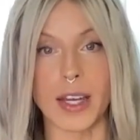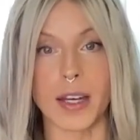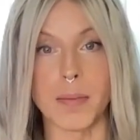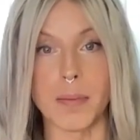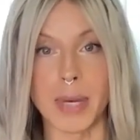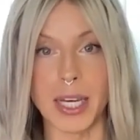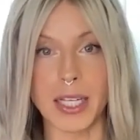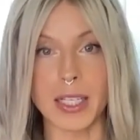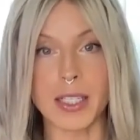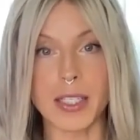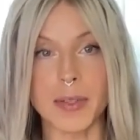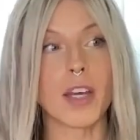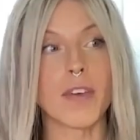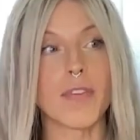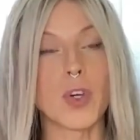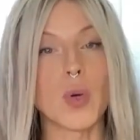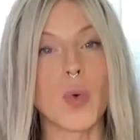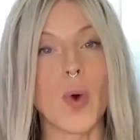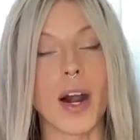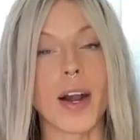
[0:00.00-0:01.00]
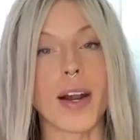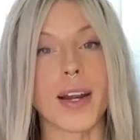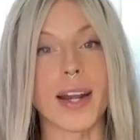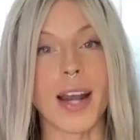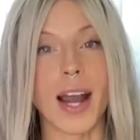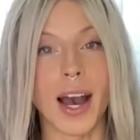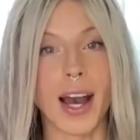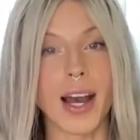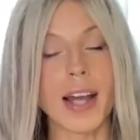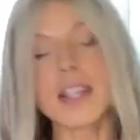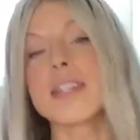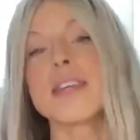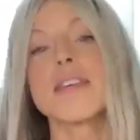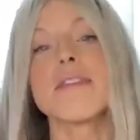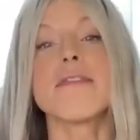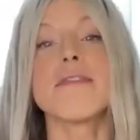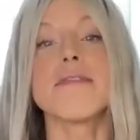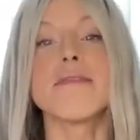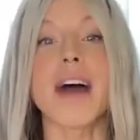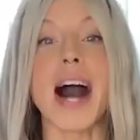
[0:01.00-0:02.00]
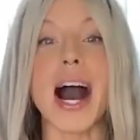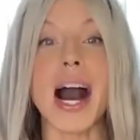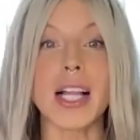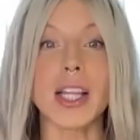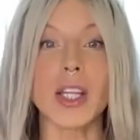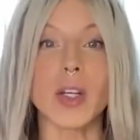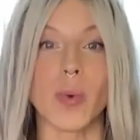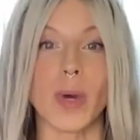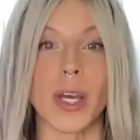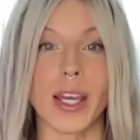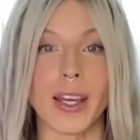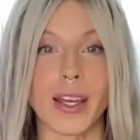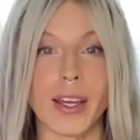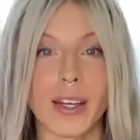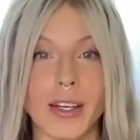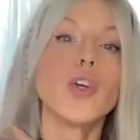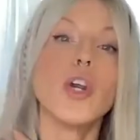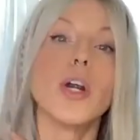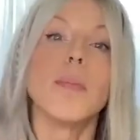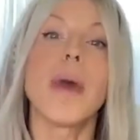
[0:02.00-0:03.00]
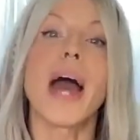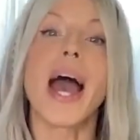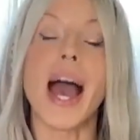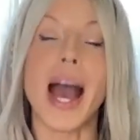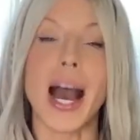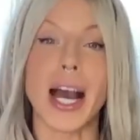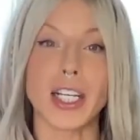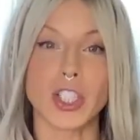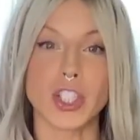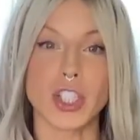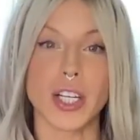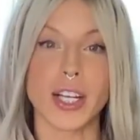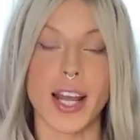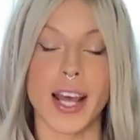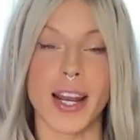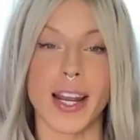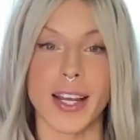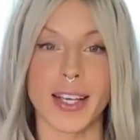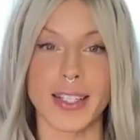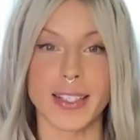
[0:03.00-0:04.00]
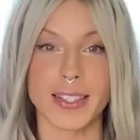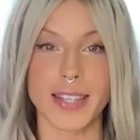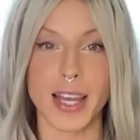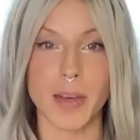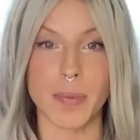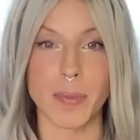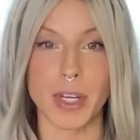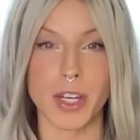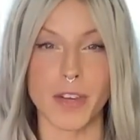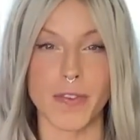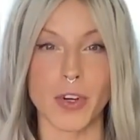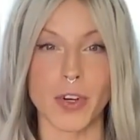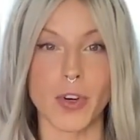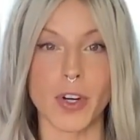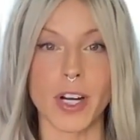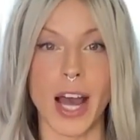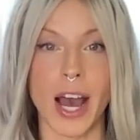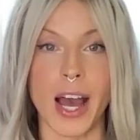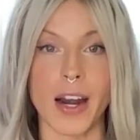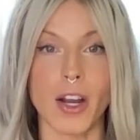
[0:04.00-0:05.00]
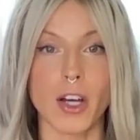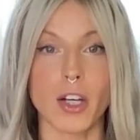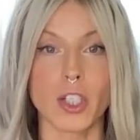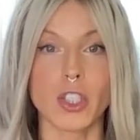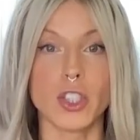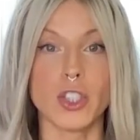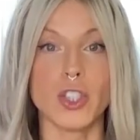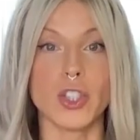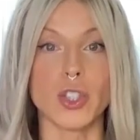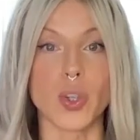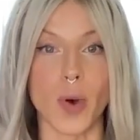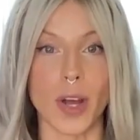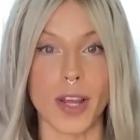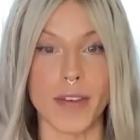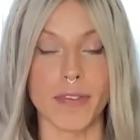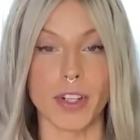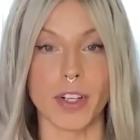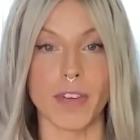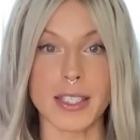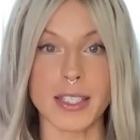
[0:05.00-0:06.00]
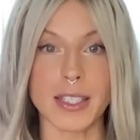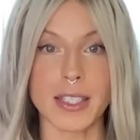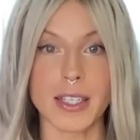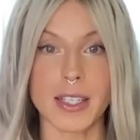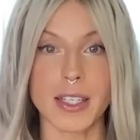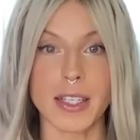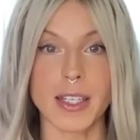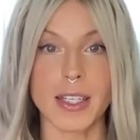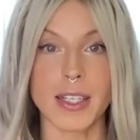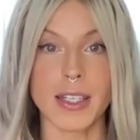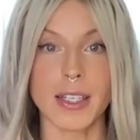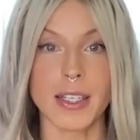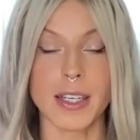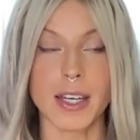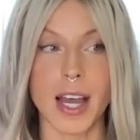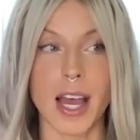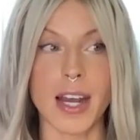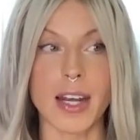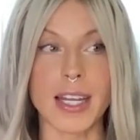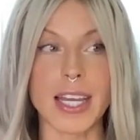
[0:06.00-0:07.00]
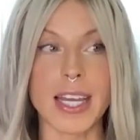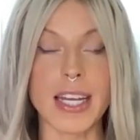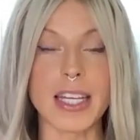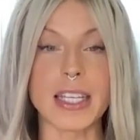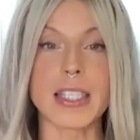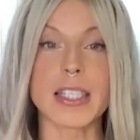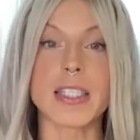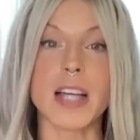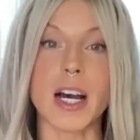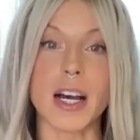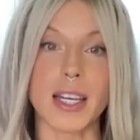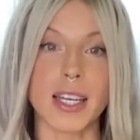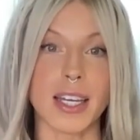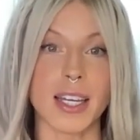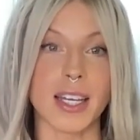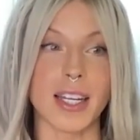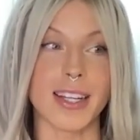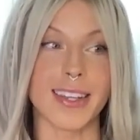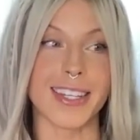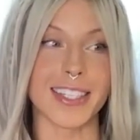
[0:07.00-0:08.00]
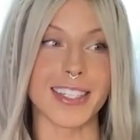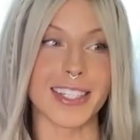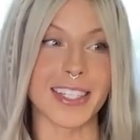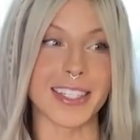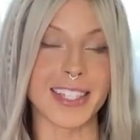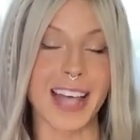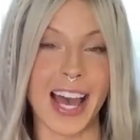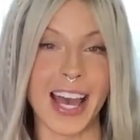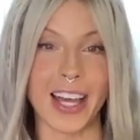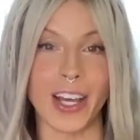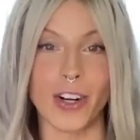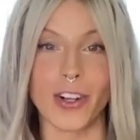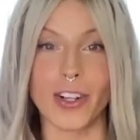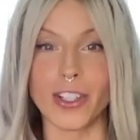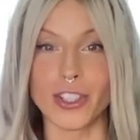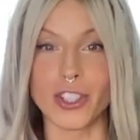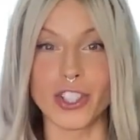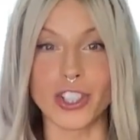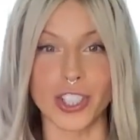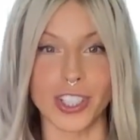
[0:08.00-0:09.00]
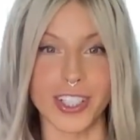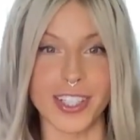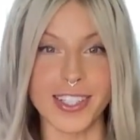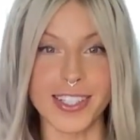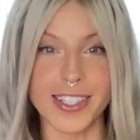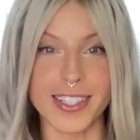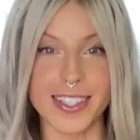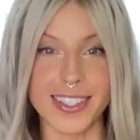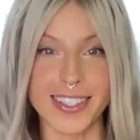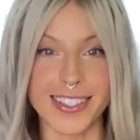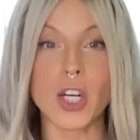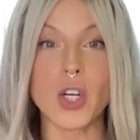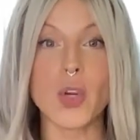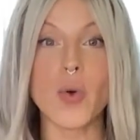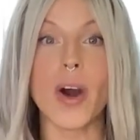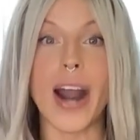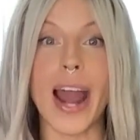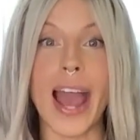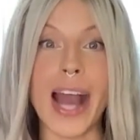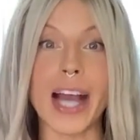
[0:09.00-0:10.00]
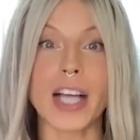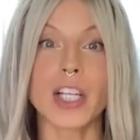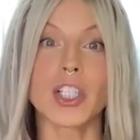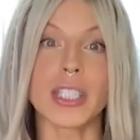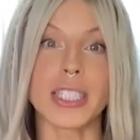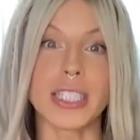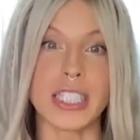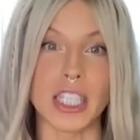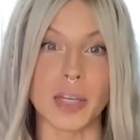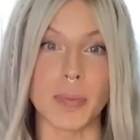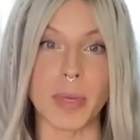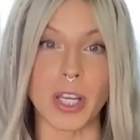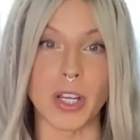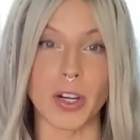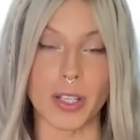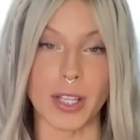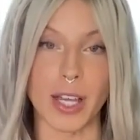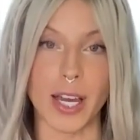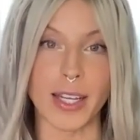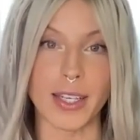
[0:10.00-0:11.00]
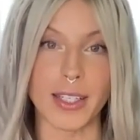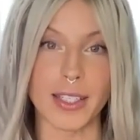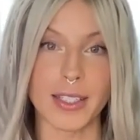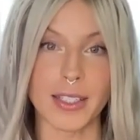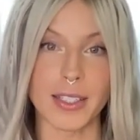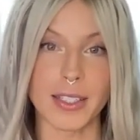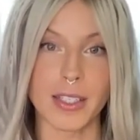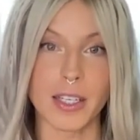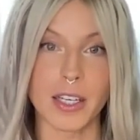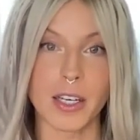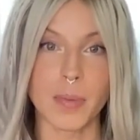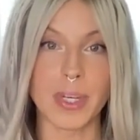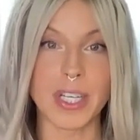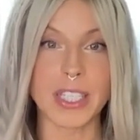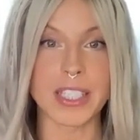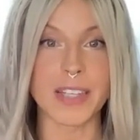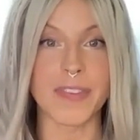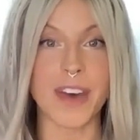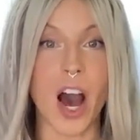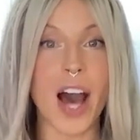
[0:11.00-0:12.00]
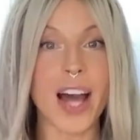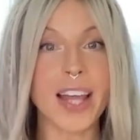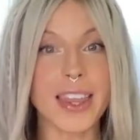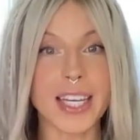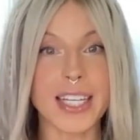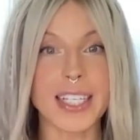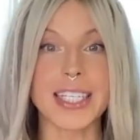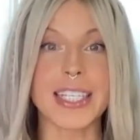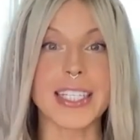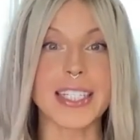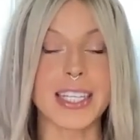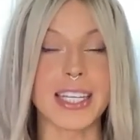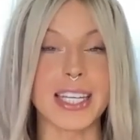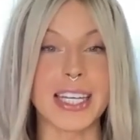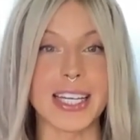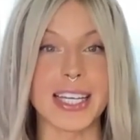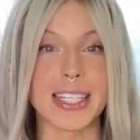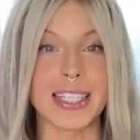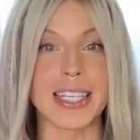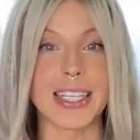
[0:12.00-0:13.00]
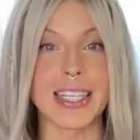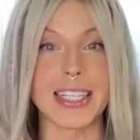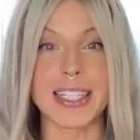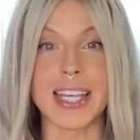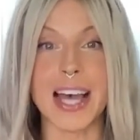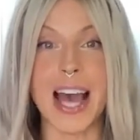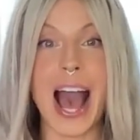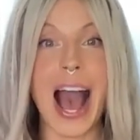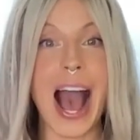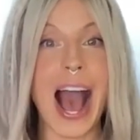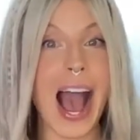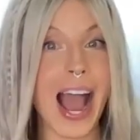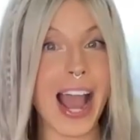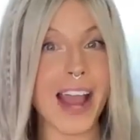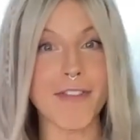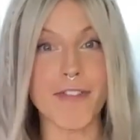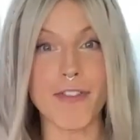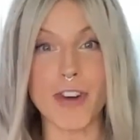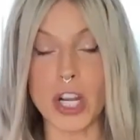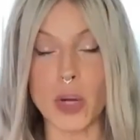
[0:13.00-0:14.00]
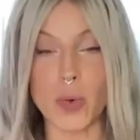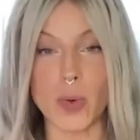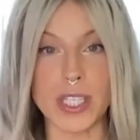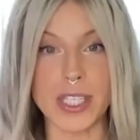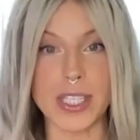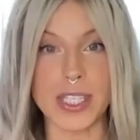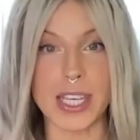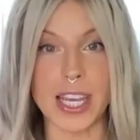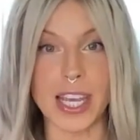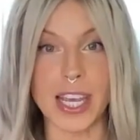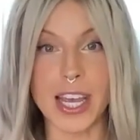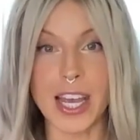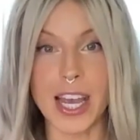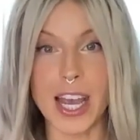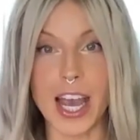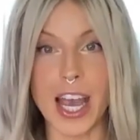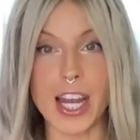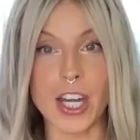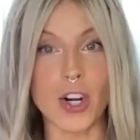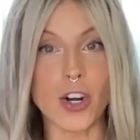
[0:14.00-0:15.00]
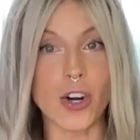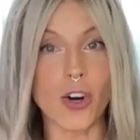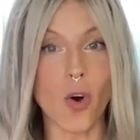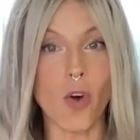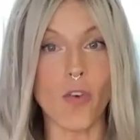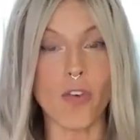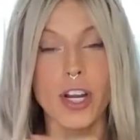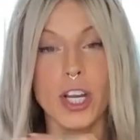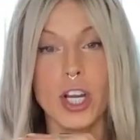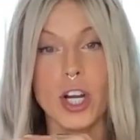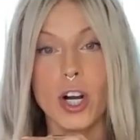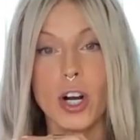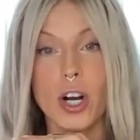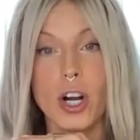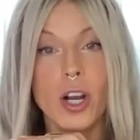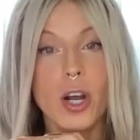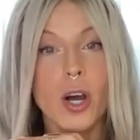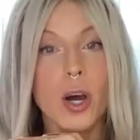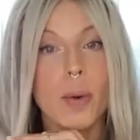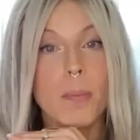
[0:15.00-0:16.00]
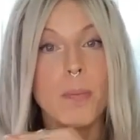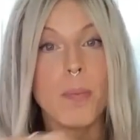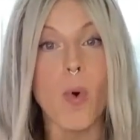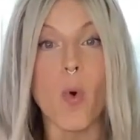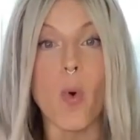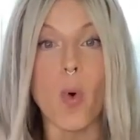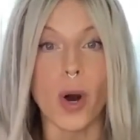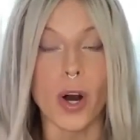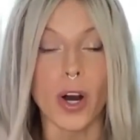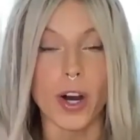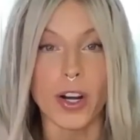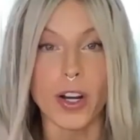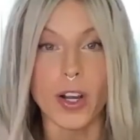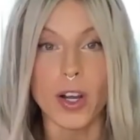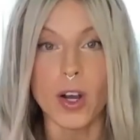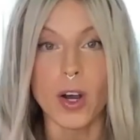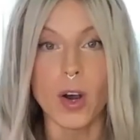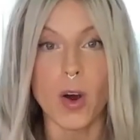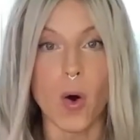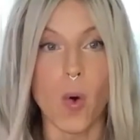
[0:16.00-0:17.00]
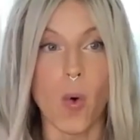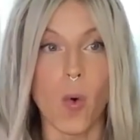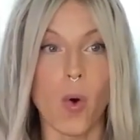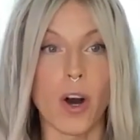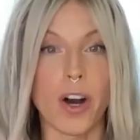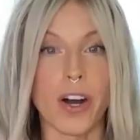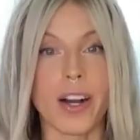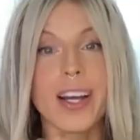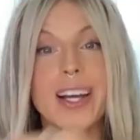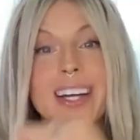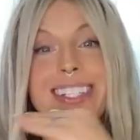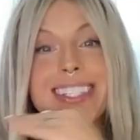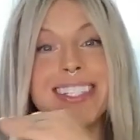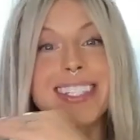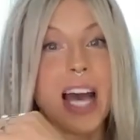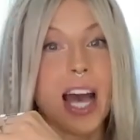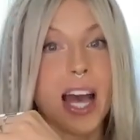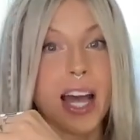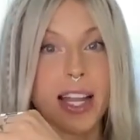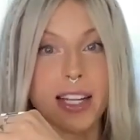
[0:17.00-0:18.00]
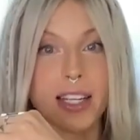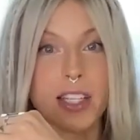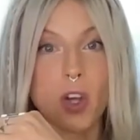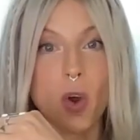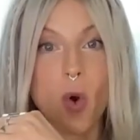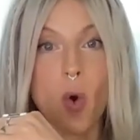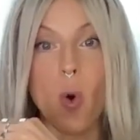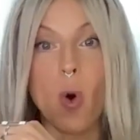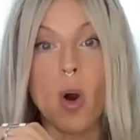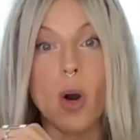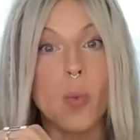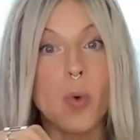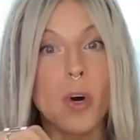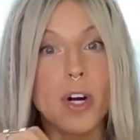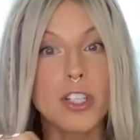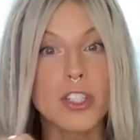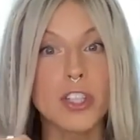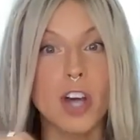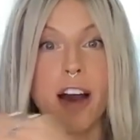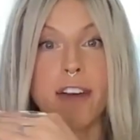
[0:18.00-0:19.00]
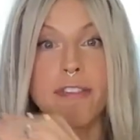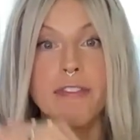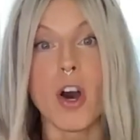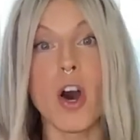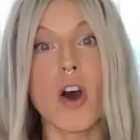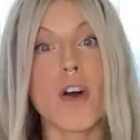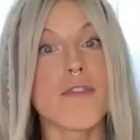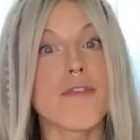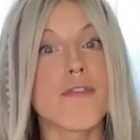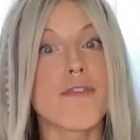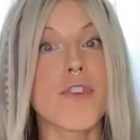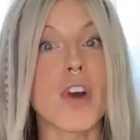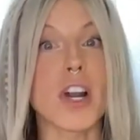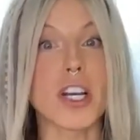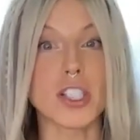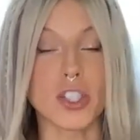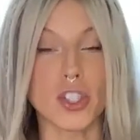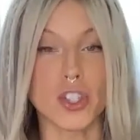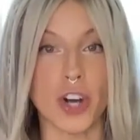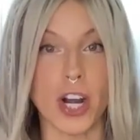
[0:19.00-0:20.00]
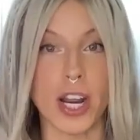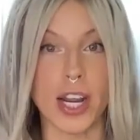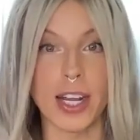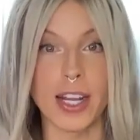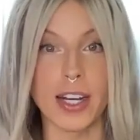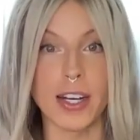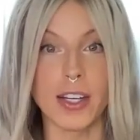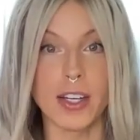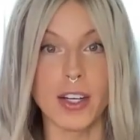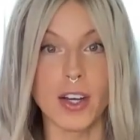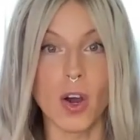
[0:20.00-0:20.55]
admit, if you are not following your passion and excitement, if you're not joyful and getting stuck in the societal shoulds, then you are actually dimming your light. Because if authenticity is this high frequency and you're over here bored or content or worse off, frustrated